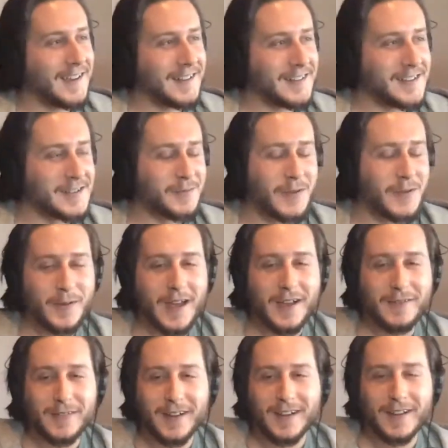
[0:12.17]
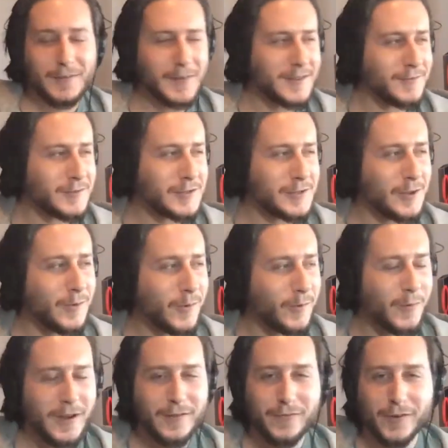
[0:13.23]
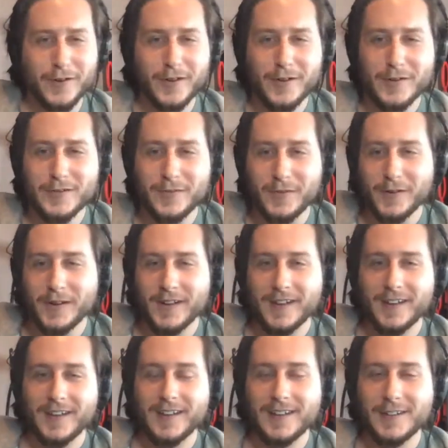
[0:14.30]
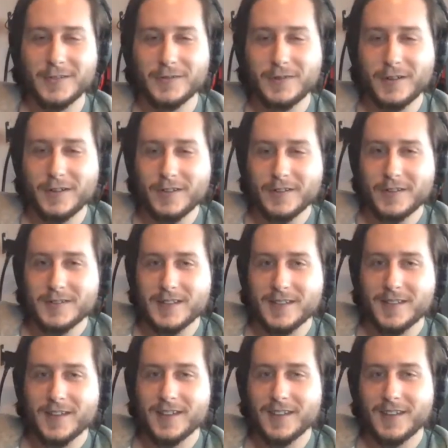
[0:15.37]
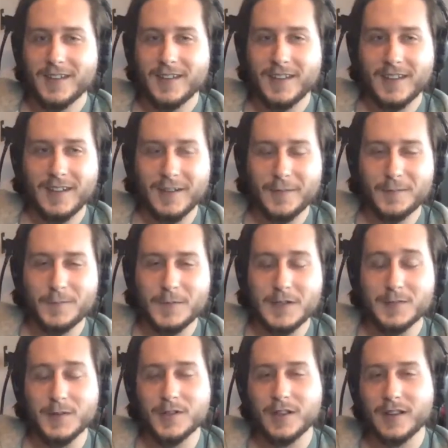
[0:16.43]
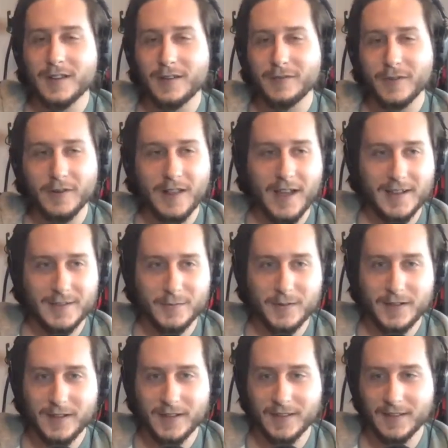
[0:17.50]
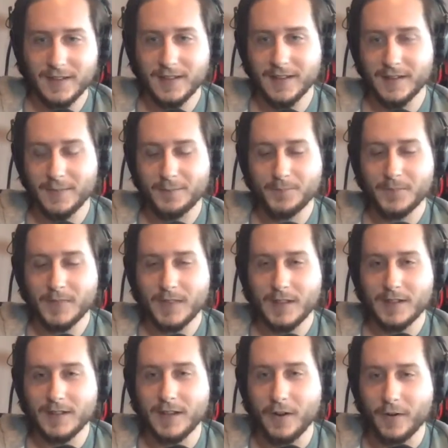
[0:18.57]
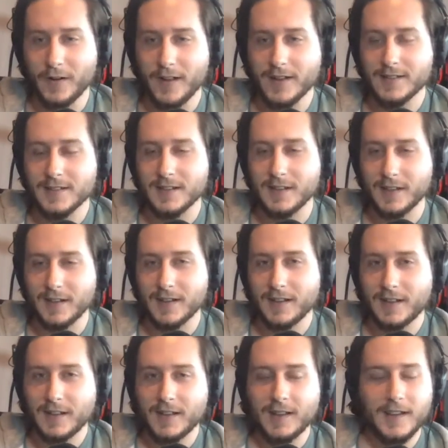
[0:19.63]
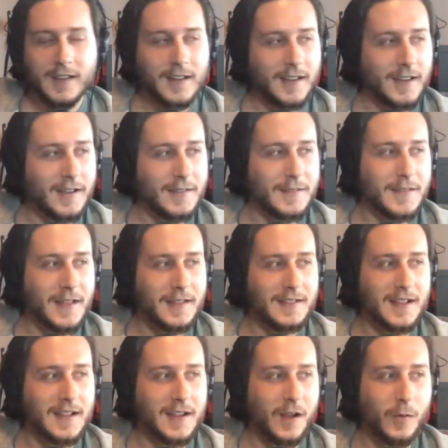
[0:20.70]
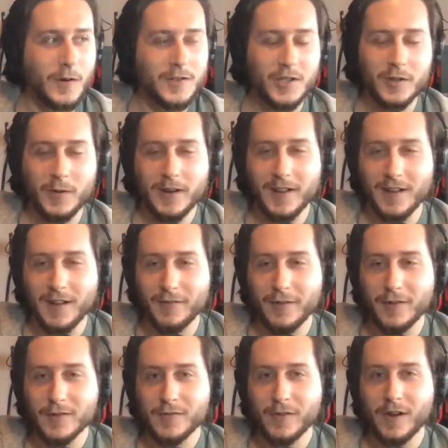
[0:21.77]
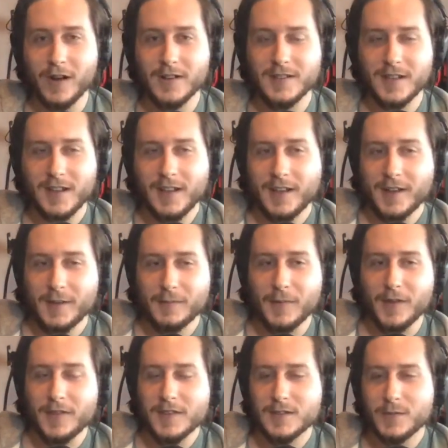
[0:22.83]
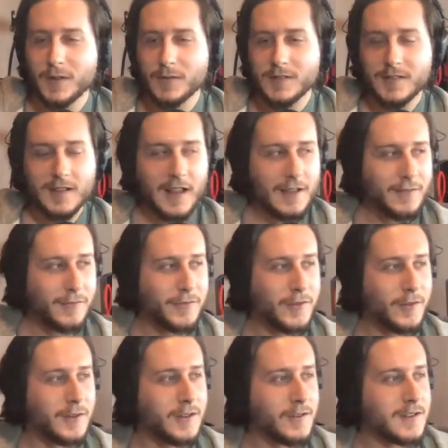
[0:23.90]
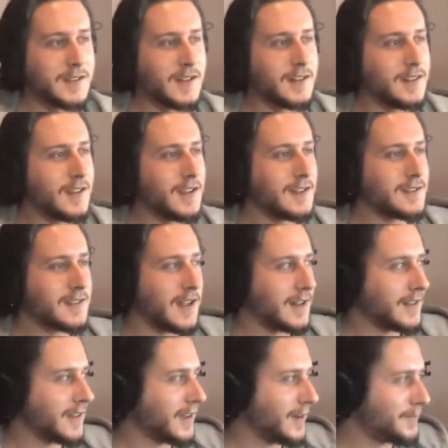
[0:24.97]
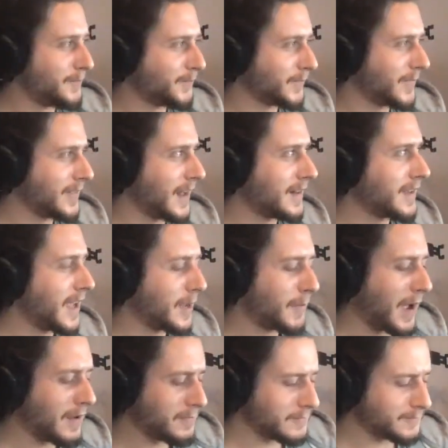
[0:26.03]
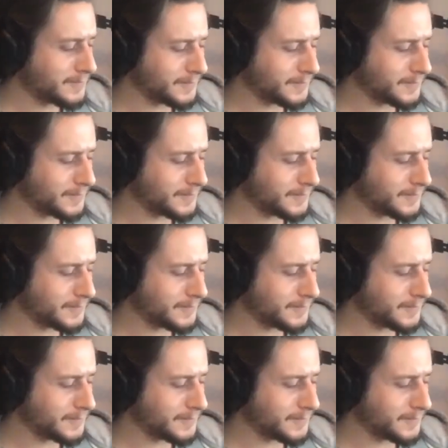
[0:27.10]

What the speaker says: This week we have a bit of a slower week for news for electric vehicle news. I think, especially after last week and the earnings and that always generate a lot of news for us. But this week we still have a few interesting things that came out.